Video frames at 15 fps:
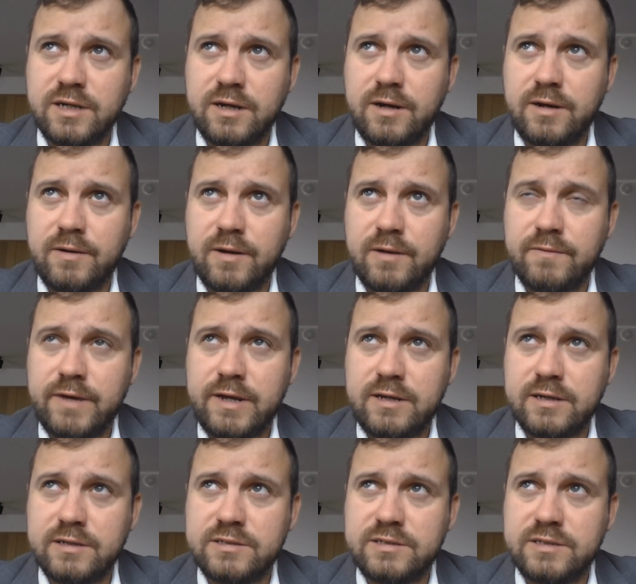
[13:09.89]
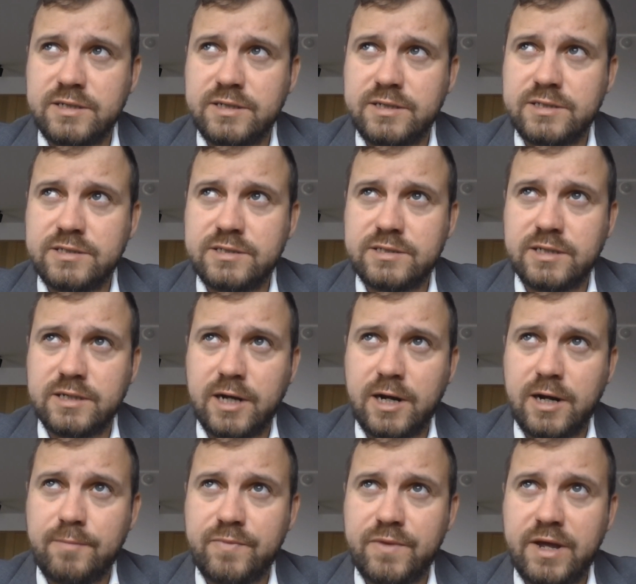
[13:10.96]
the vacancies
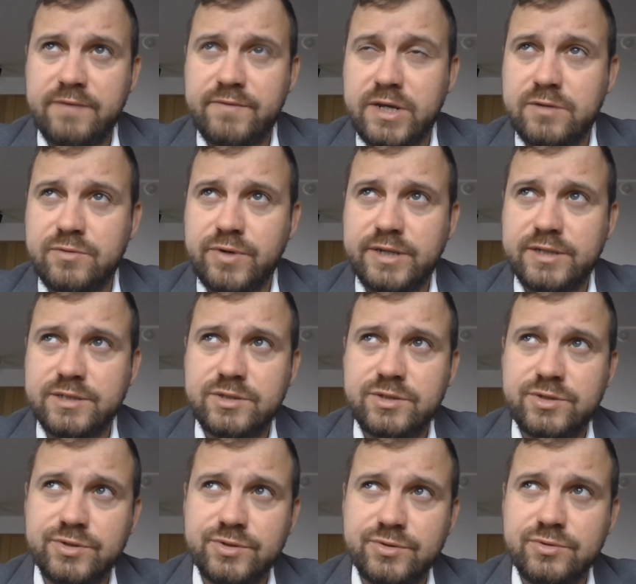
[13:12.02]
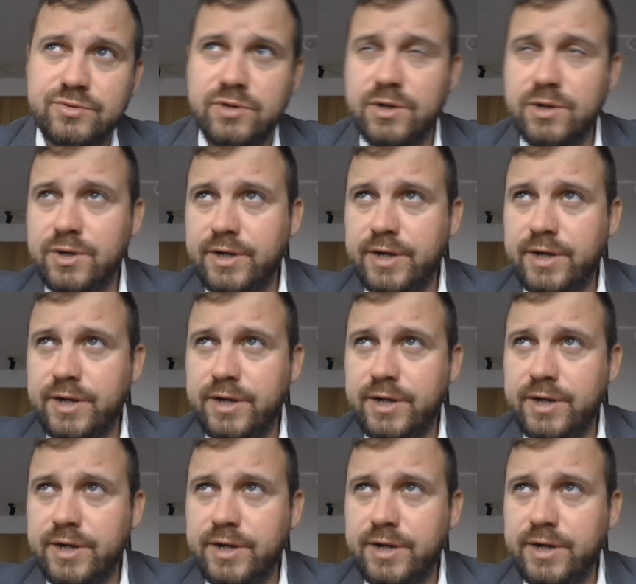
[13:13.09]
have increased to